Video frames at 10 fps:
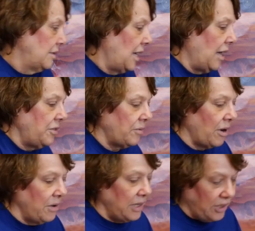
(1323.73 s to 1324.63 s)
I'll
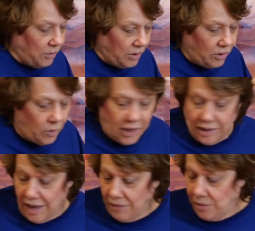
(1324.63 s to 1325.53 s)
throw in here real quick,
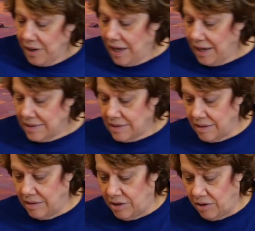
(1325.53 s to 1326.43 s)
Lifeway
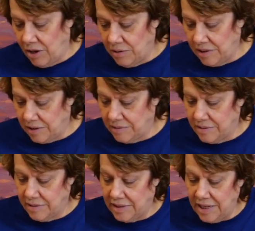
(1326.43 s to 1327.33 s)
has their own little
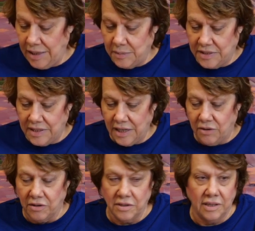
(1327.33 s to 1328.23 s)
theme
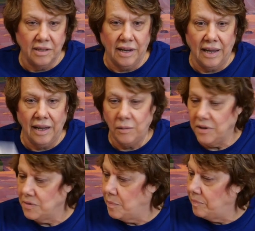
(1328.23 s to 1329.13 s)
stickers, and I
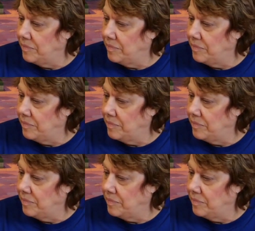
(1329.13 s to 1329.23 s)
always